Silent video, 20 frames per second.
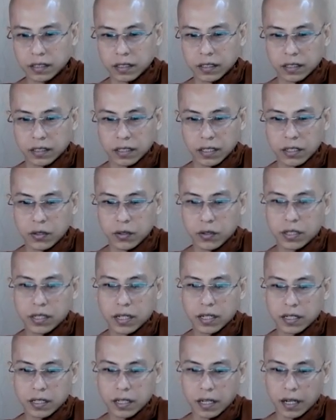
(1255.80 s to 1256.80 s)
the
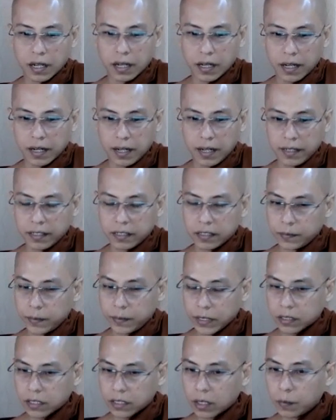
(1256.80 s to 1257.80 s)
usage are a little
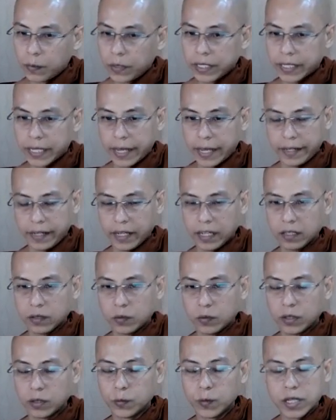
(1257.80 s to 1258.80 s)
bit
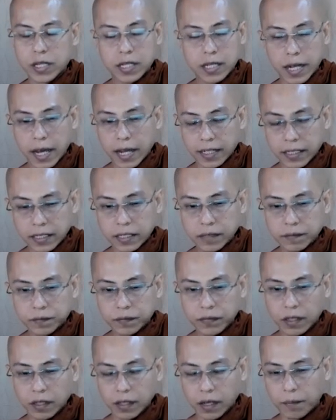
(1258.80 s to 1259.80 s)
complicated. When we study
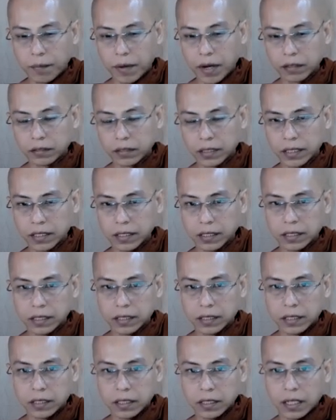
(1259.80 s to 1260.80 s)
about the
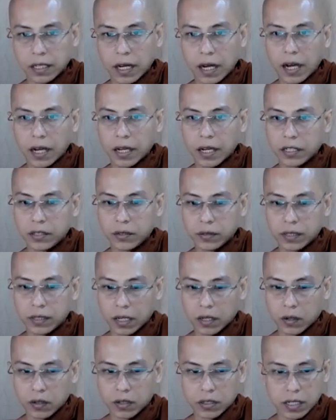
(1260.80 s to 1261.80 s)

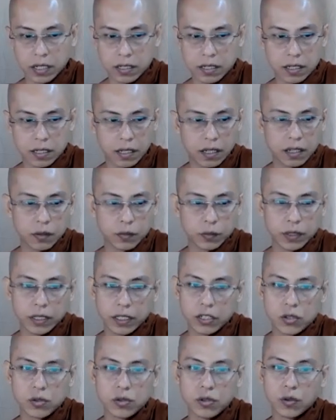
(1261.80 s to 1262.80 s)
ahetuka consciousness, we
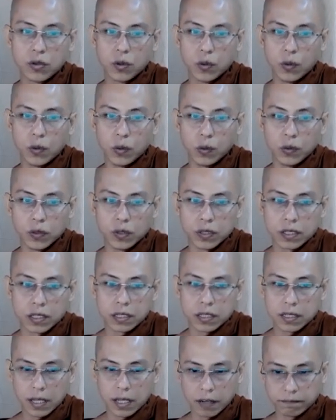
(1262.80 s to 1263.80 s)
need to know
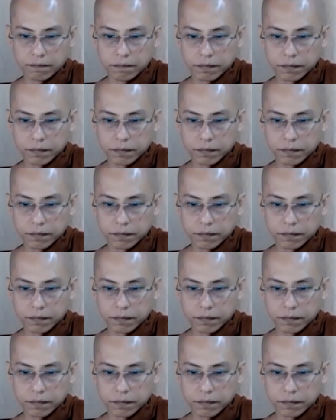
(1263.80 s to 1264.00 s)
some